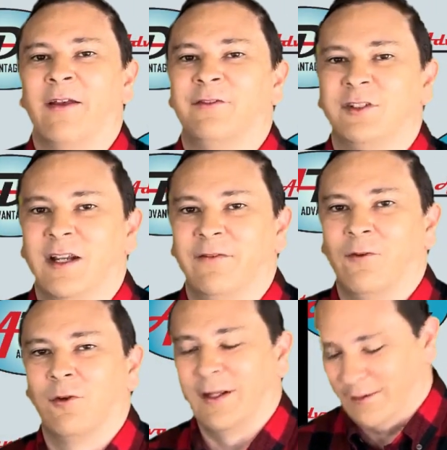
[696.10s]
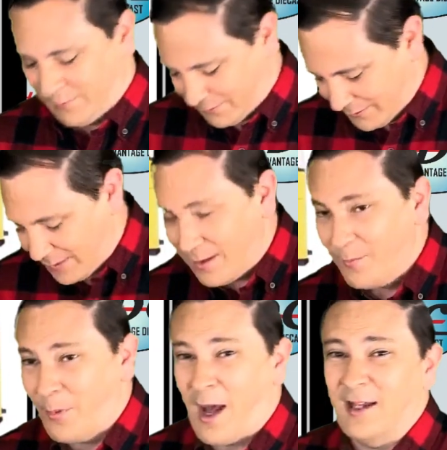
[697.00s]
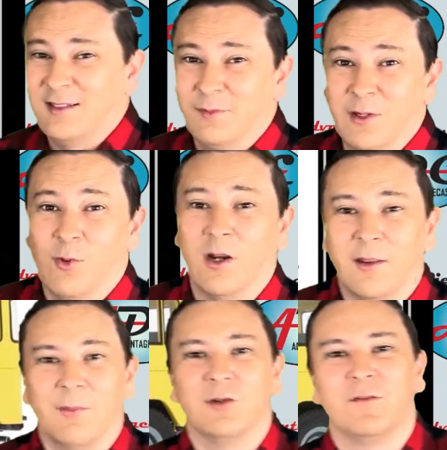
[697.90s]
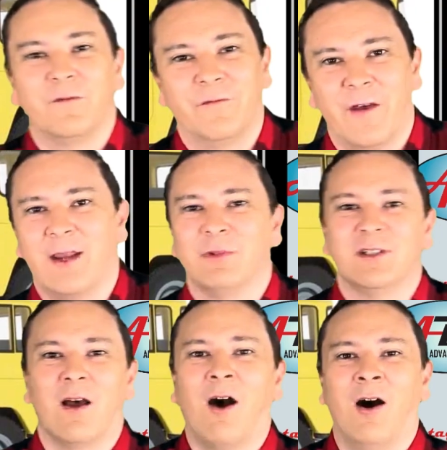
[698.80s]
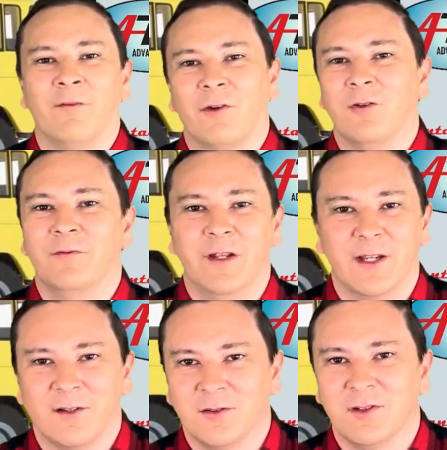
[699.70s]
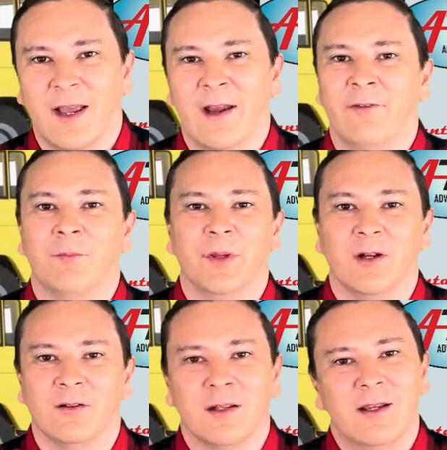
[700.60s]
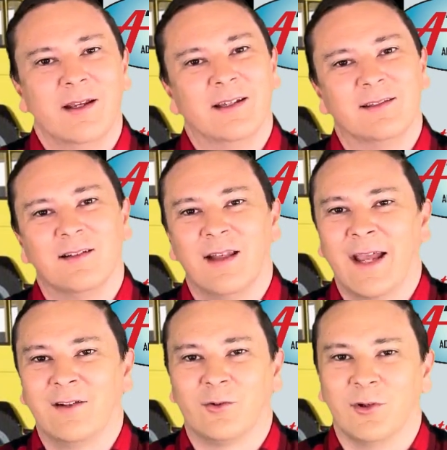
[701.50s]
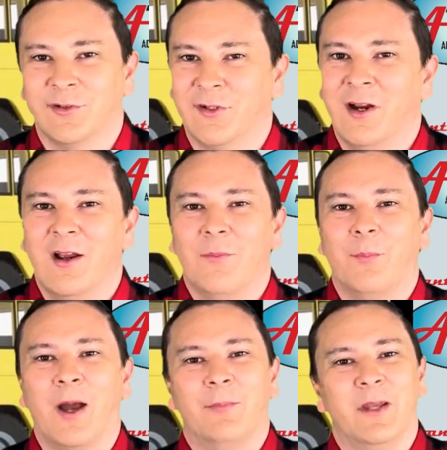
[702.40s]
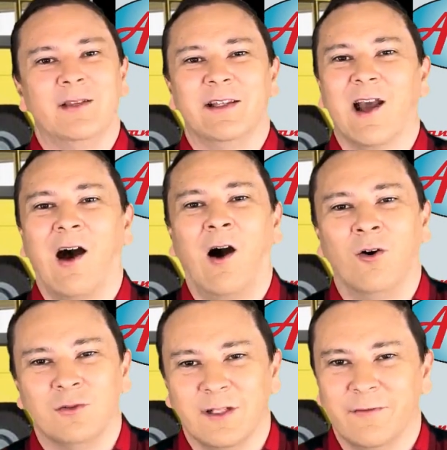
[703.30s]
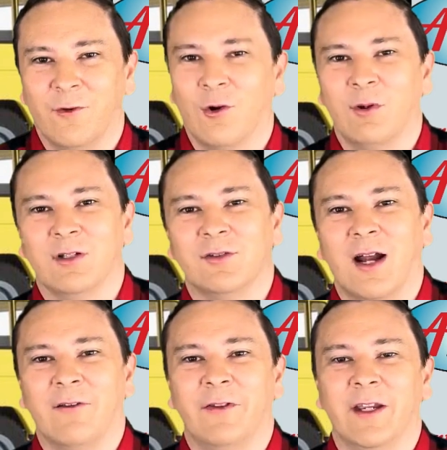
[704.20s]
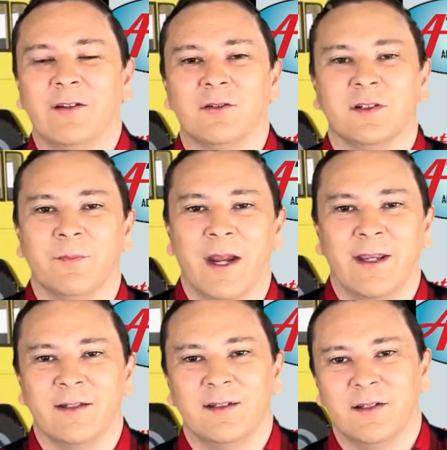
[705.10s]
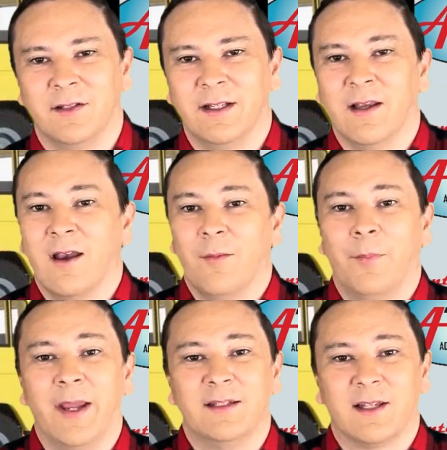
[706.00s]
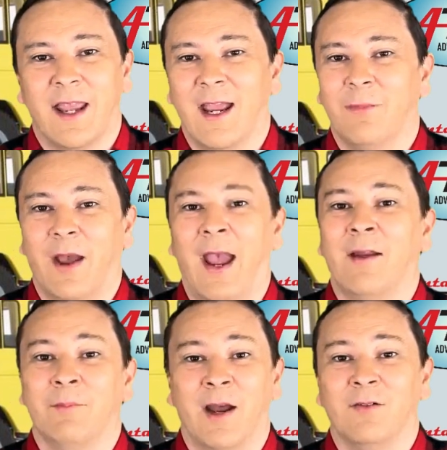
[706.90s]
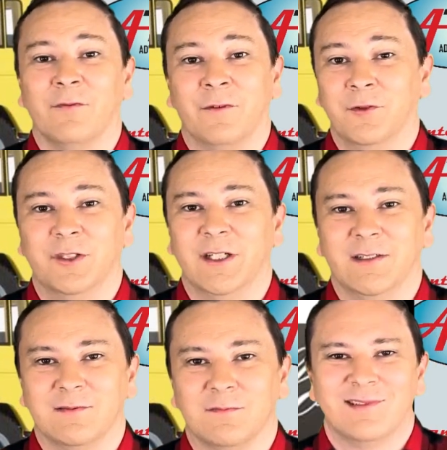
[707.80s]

FJ40. Possibly one of the most famous off-road vehicles ever built is the Land Cruiser by being the only four-wheel drive vehicle to make it to the base camp at Mount Fuji.